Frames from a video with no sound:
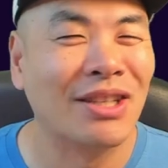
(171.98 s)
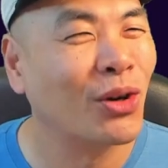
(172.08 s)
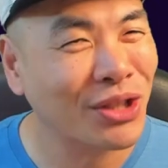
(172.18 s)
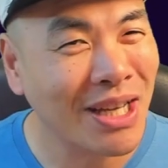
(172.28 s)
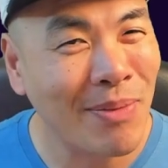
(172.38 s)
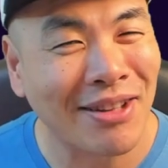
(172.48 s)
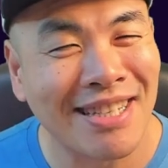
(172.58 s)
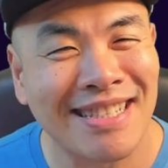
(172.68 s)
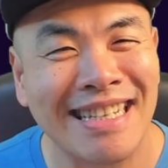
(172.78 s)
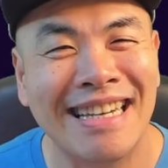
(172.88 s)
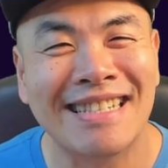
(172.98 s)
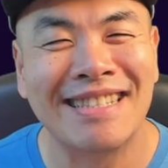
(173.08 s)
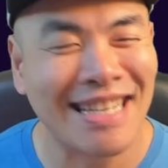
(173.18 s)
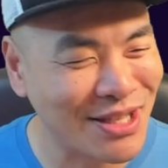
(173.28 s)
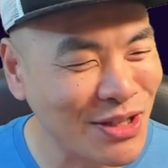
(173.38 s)
the cool thing about this is
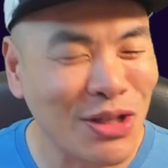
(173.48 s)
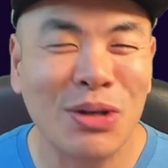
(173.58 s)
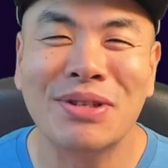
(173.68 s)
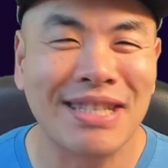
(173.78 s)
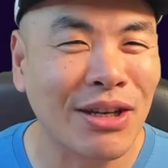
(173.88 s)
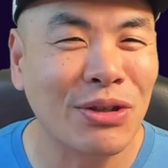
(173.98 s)
this new skill